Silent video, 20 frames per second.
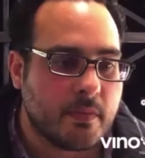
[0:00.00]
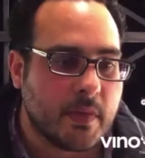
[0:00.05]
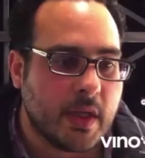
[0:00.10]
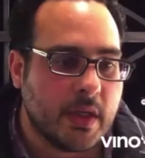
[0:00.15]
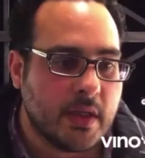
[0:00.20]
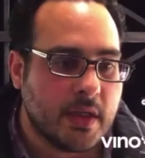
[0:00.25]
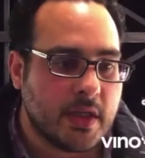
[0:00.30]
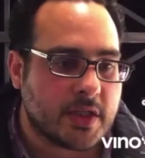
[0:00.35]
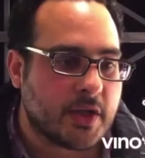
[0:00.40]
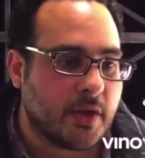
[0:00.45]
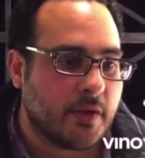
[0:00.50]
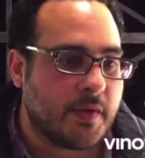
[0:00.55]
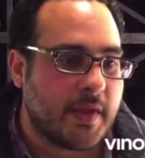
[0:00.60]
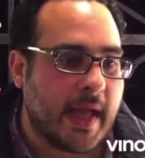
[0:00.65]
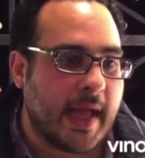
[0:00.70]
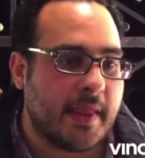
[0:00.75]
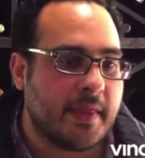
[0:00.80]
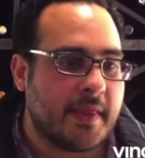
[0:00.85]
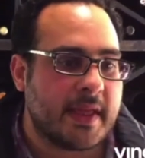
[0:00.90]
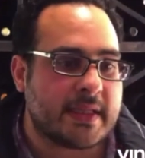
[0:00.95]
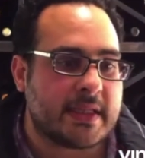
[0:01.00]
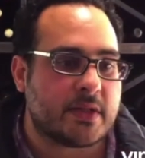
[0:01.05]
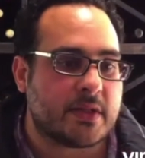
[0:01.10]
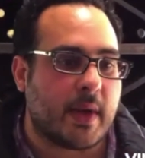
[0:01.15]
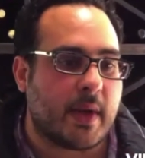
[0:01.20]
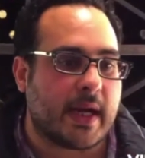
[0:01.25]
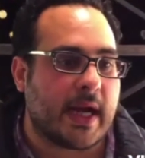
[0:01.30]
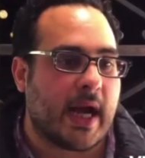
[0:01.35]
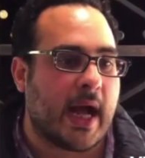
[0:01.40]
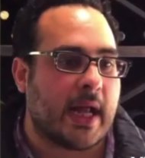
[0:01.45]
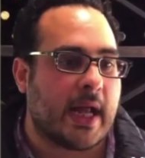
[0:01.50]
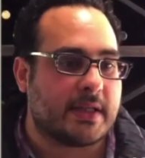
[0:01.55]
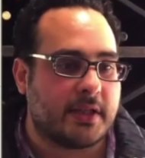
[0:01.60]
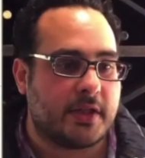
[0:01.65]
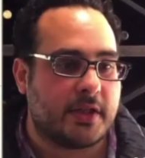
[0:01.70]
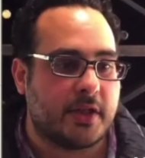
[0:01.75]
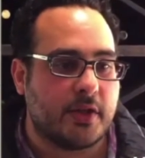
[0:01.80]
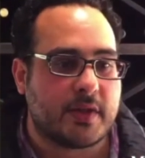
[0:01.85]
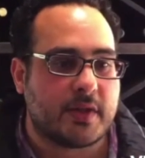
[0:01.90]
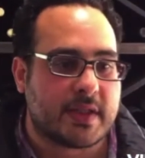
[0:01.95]
So that this is what
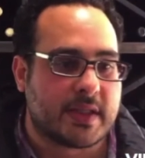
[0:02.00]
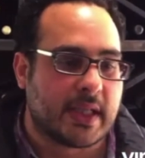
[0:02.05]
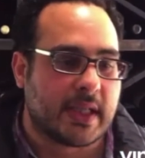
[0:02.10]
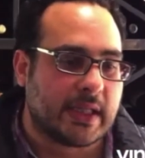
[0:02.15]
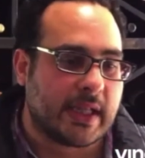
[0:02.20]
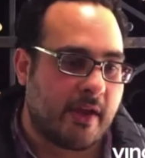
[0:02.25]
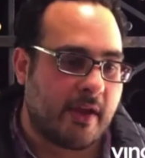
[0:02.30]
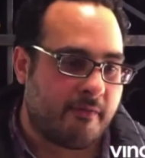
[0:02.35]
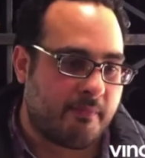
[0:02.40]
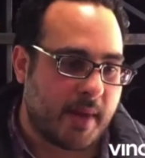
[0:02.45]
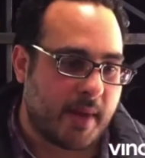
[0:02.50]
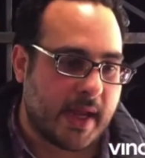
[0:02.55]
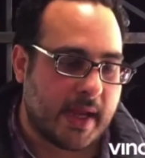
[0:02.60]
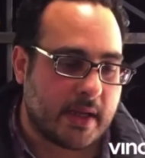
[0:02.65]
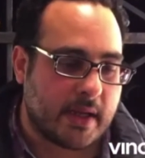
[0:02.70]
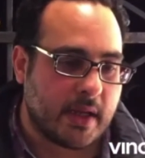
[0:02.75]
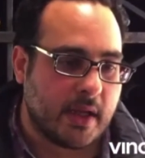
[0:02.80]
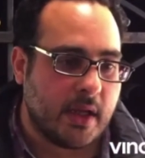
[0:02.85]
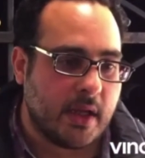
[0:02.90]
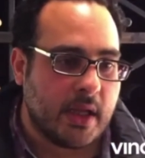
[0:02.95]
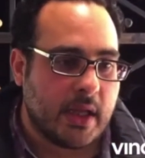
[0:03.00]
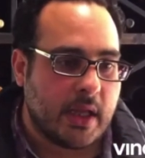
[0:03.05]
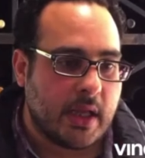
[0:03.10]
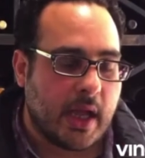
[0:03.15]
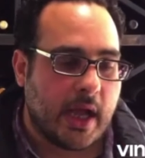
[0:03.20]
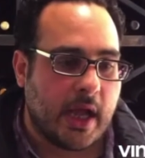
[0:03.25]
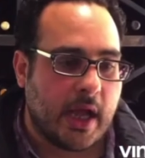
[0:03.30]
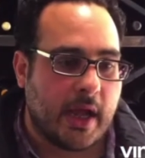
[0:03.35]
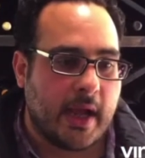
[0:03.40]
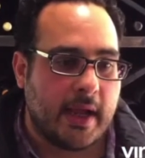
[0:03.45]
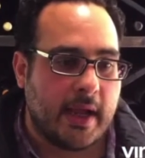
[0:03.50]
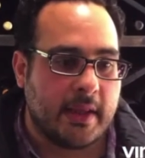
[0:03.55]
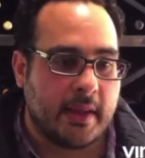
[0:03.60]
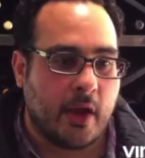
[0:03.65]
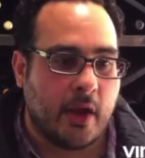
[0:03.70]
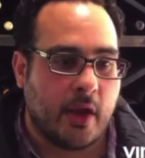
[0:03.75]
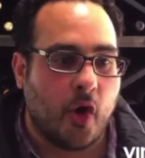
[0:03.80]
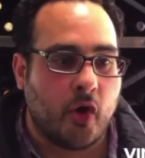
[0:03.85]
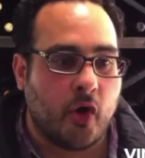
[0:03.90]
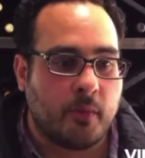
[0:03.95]
constitutes the left bank. Uh, in the
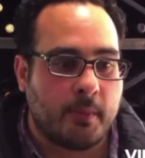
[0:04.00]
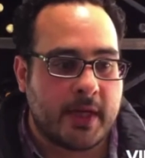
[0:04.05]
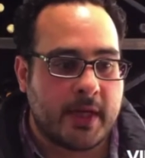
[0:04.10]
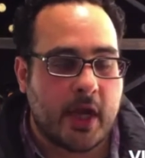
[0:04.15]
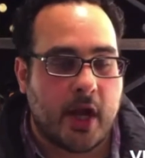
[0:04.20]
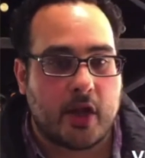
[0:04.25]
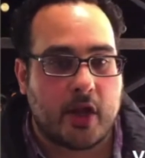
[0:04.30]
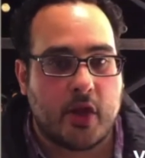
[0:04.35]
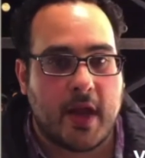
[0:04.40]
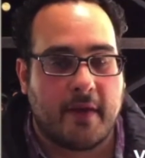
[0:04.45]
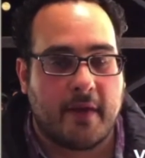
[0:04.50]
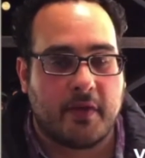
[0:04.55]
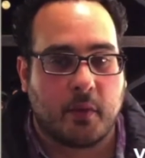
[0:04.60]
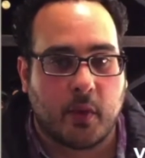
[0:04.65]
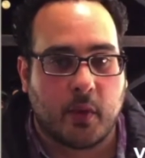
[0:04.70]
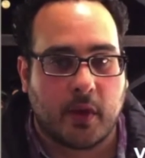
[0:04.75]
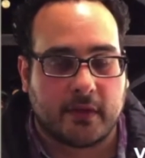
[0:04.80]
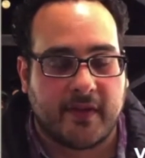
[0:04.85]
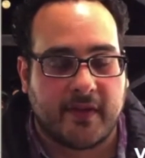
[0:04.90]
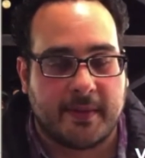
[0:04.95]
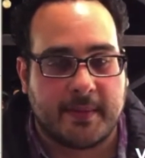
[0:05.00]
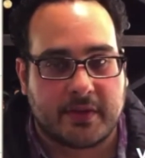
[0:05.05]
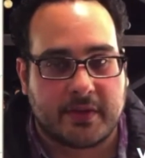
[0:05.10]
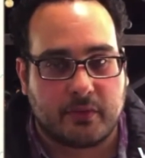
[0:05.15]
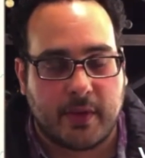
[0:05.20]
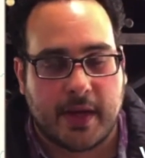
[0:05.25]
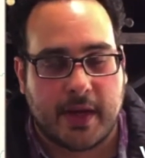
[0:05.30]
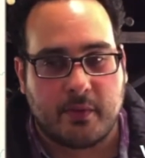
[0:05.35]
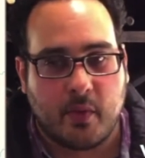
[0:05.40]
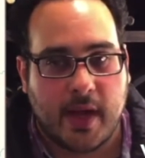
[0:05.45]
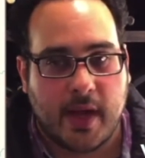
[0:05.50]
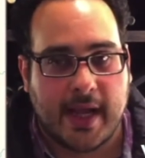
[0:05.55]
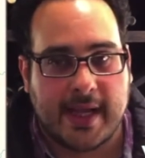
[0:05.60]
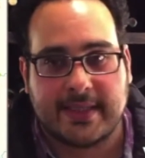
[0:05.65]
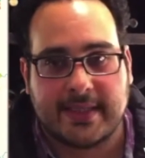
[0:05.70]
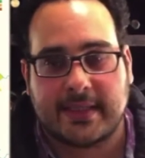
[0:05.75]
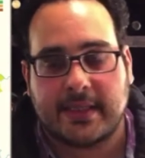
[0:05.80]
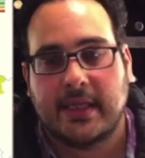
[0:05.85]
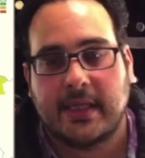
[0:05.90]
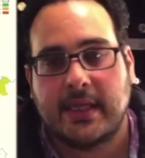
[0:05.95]
Medoc, you have the world famous red
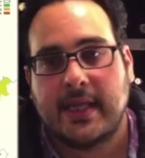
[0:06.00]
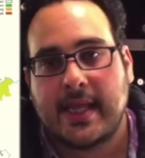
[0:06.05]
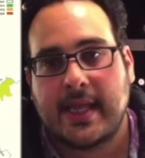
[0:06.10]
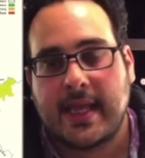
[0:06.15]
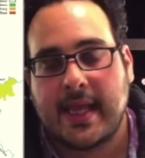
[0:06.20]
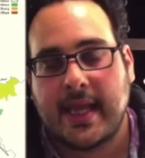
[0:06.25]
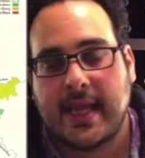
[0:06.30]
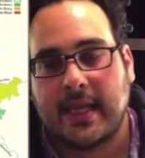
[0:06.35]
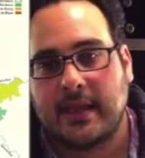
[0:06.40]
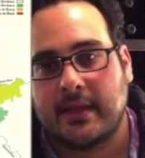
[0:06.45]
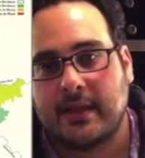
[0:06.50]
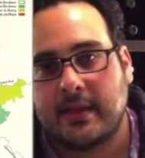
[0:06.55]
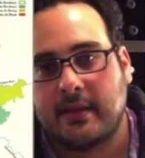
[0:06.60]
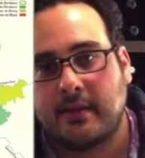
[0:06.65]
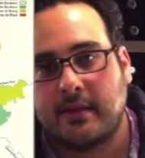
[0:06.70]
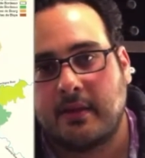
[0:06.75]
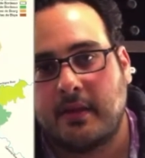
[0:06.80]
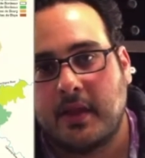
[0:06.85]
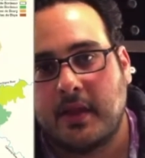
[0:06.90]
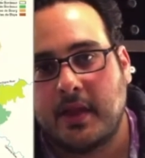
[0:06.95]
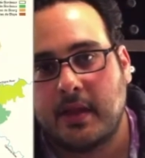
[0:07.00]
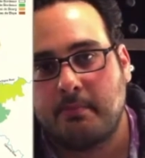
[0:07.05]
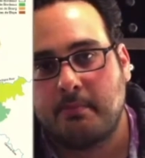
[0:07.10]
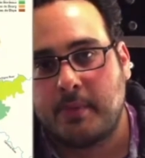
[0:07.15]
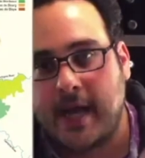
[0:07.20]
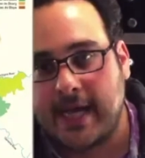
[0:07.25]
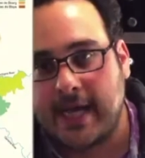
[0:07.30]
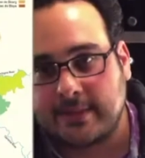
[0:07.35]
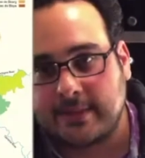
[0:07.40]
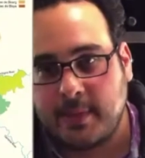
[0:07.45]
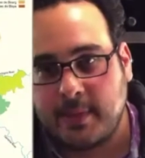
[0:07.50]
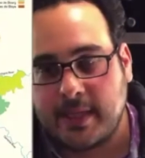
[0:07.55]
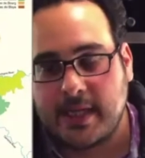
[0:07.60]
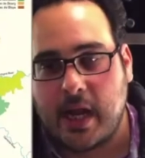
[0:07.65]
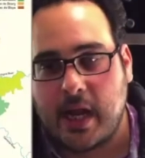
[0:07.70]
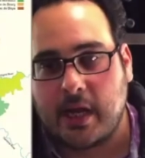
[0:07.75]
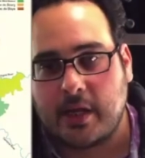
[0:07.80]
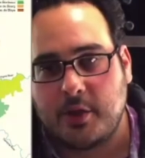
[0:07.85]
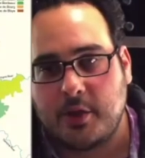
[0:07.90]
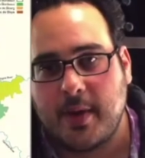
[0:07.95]
wines. In the
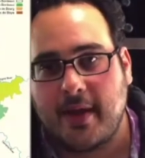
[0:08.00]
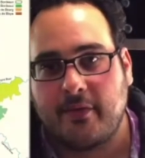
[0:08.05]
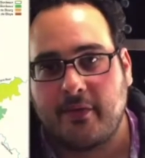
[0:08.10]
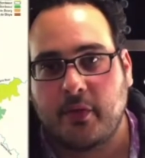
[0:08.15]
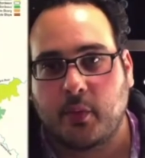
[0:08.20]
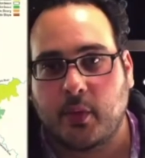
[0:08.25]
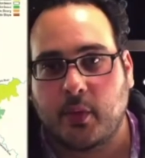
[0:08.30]
Medoc, you have the world